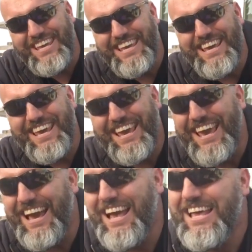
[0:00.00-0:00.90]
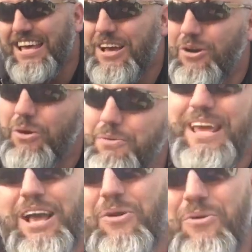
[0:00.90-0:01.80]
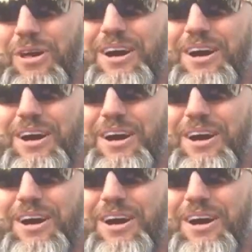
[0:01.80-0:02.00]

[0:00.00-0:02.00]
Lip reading: yeah. What do we got going